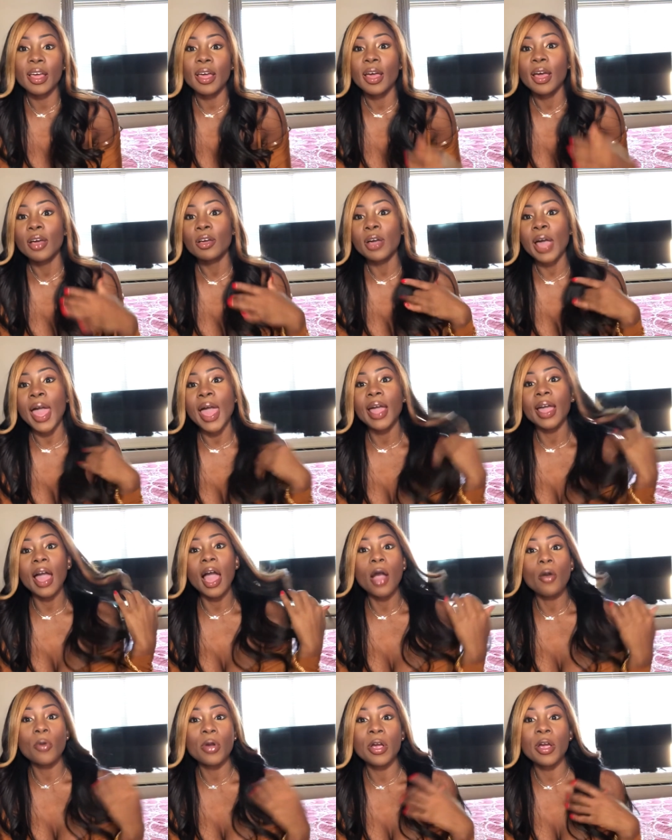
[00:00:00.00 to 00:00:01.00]
hang
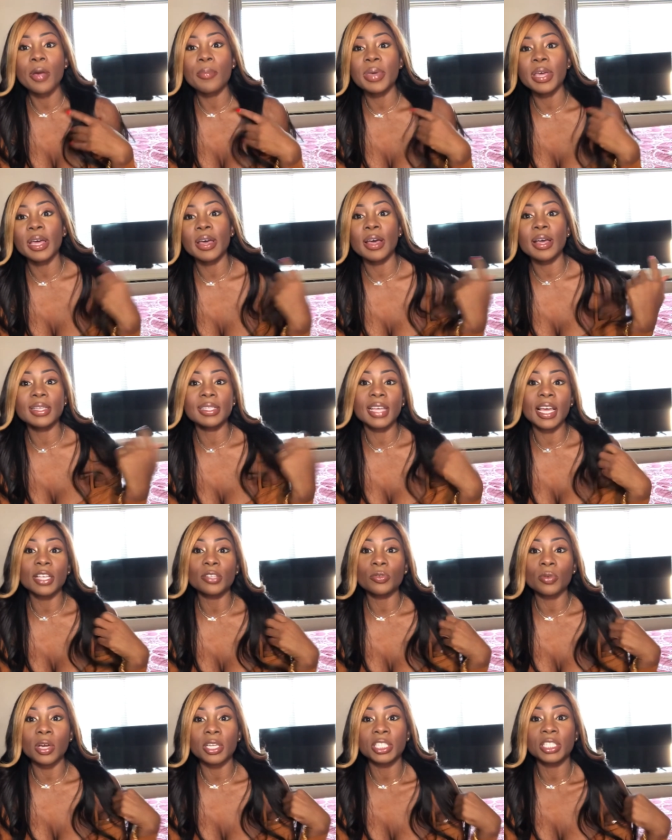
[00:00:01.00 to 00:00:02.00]
out with her, because
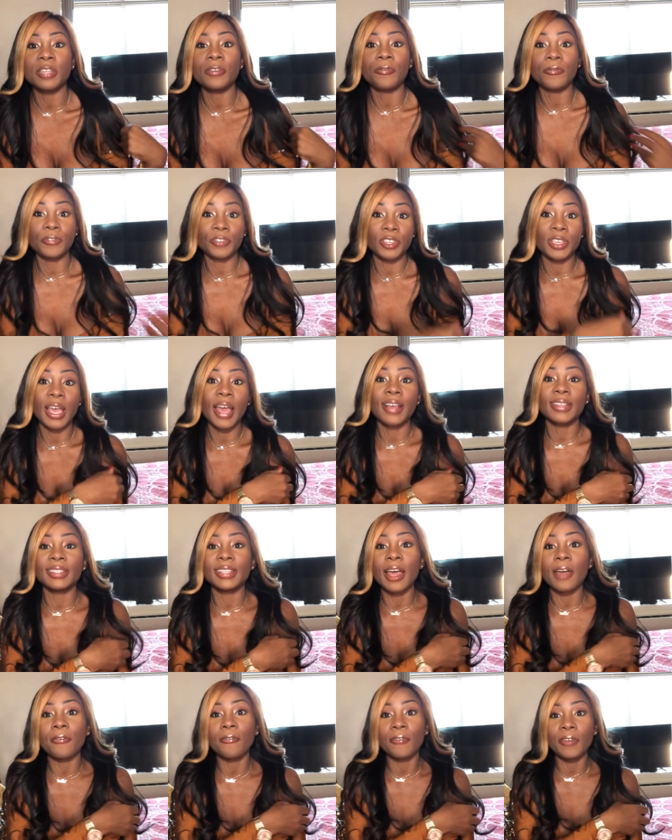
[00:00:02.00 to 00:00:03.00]
guess what? She has
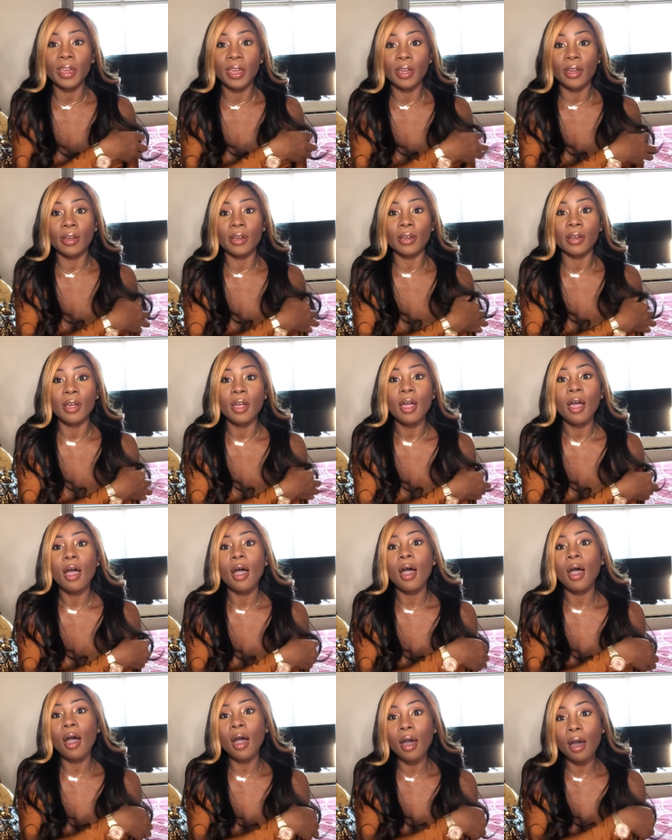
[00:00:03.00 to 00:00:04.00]
that fear
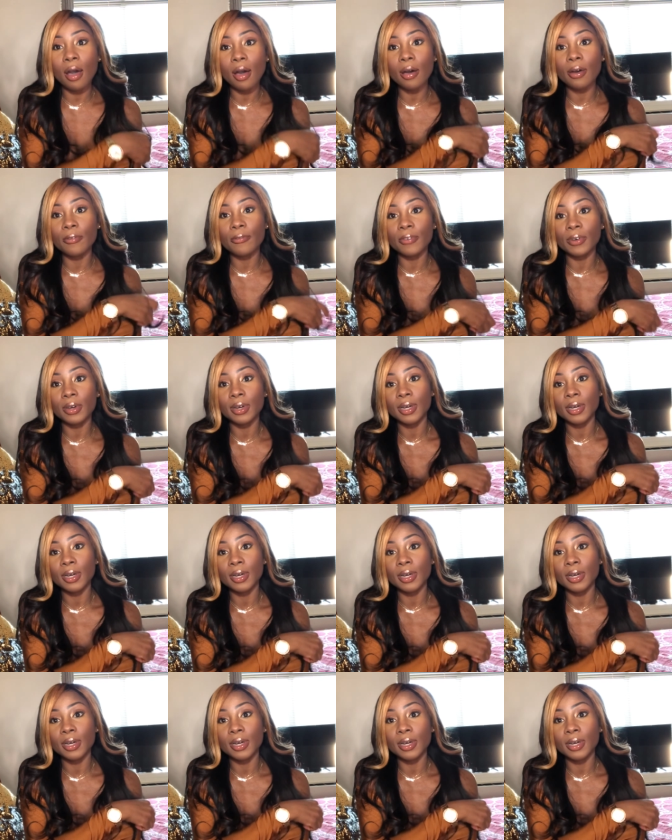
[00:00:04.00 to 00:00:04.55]
of